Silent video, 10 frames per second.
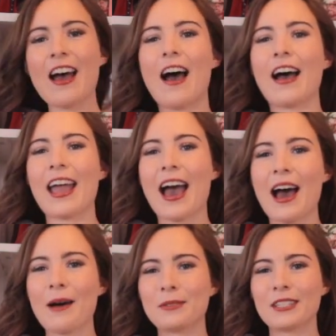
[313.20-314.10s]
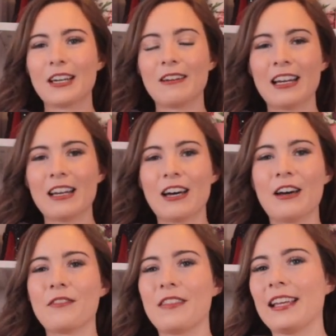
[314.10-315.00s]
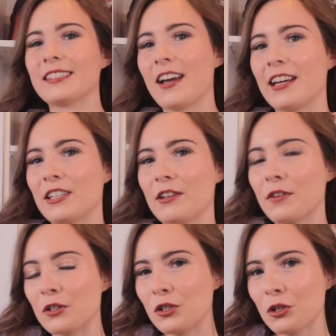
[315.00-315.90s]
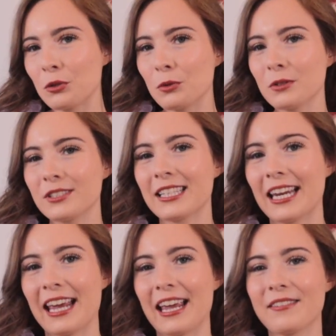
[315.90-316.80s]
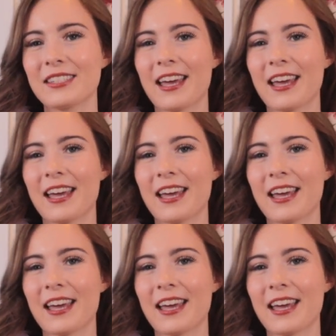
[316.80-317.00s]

I absolutely love these kind of tulle sleeves.